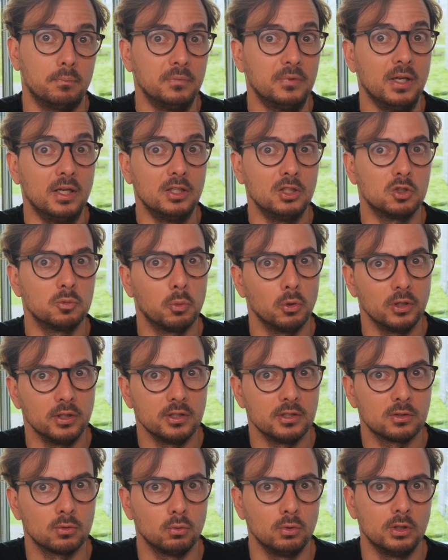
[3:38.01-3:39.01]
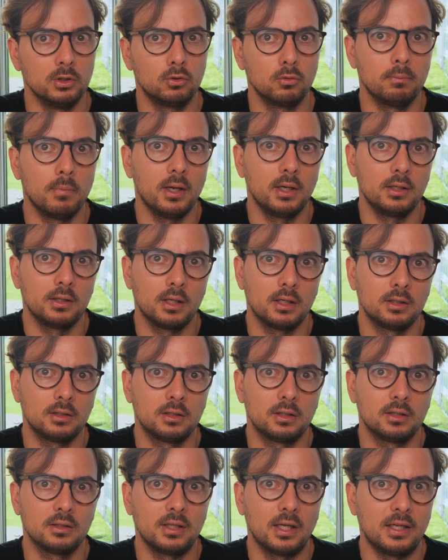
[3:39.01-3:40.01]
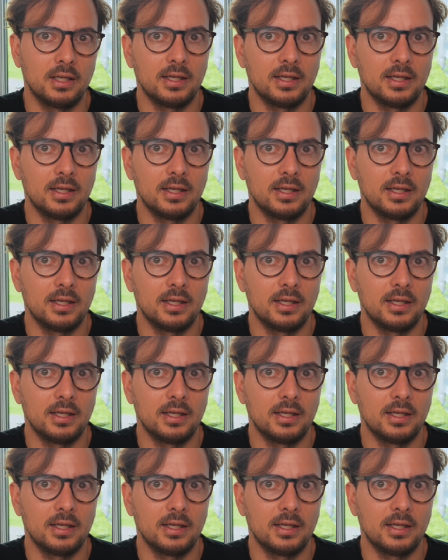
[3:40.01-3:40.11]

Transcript: Danish police will need to validate the